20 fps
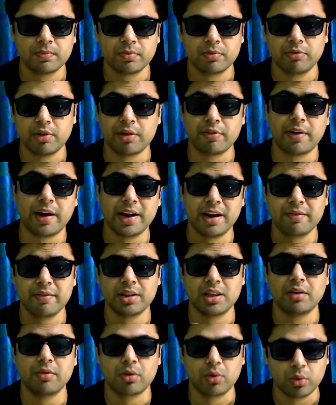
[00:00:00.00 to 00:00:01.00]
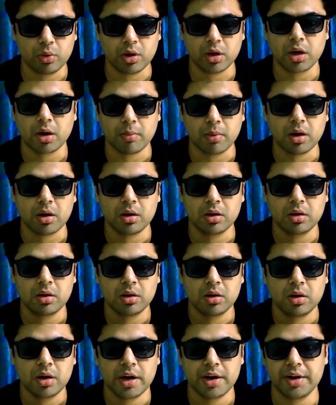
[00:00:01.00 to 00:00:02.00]
We are fighting with our own karma.
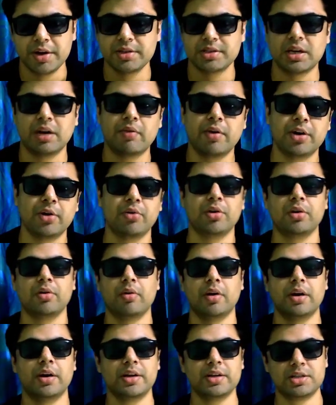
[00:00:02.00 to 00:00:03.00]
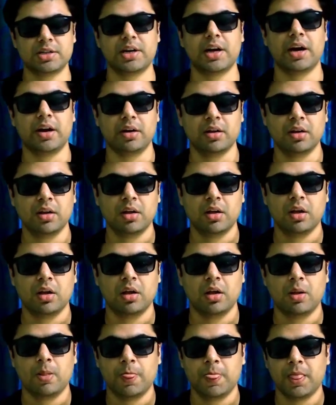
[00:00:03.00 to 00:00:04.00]
And it is our duty to understand,
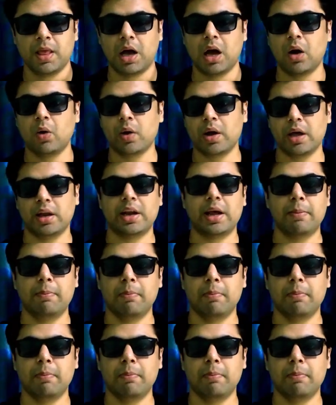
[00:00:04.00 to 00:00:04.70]
how can I